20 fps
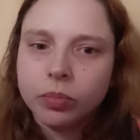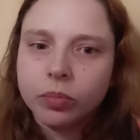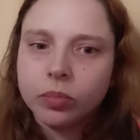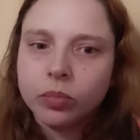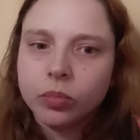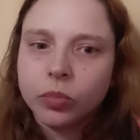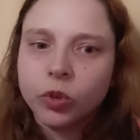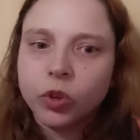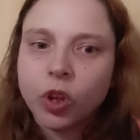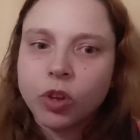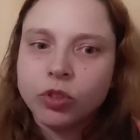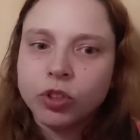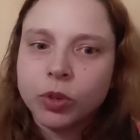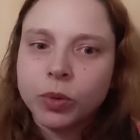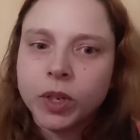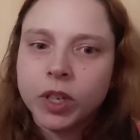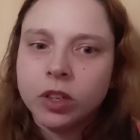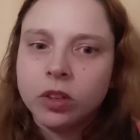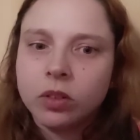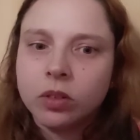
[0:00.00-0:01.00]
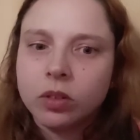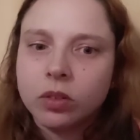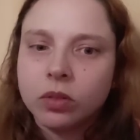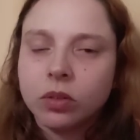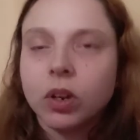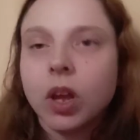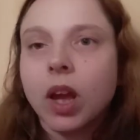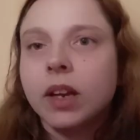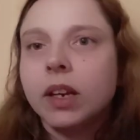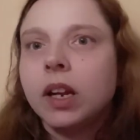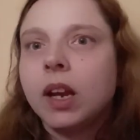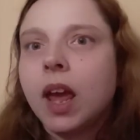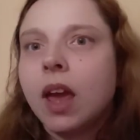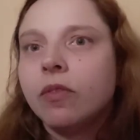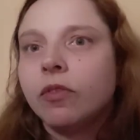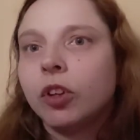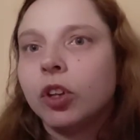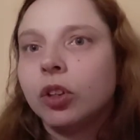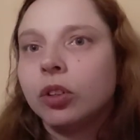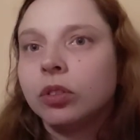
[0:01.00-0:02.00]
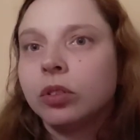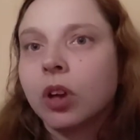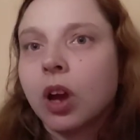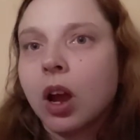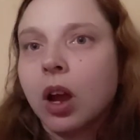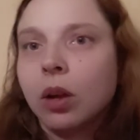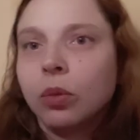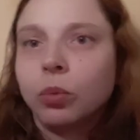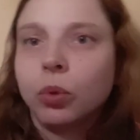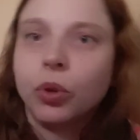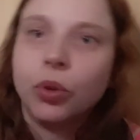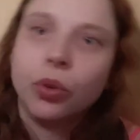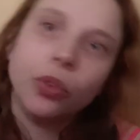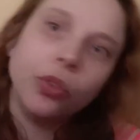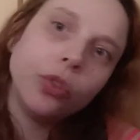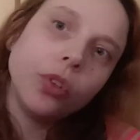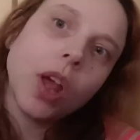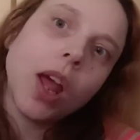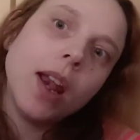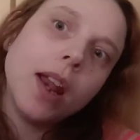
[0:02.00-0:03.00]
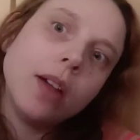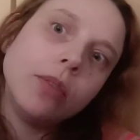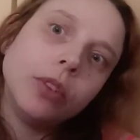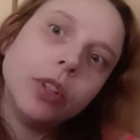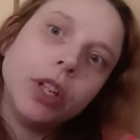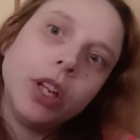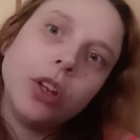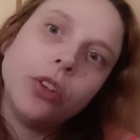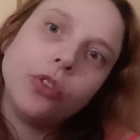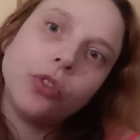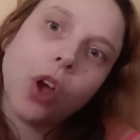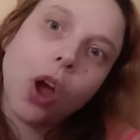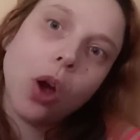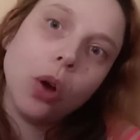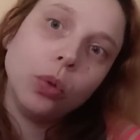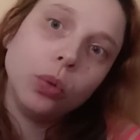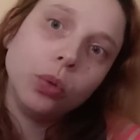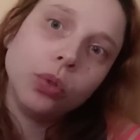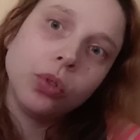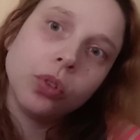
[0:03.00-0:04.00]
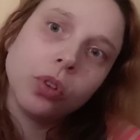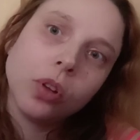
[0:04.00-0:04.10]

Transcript: So during 9/11 I was 11 years old.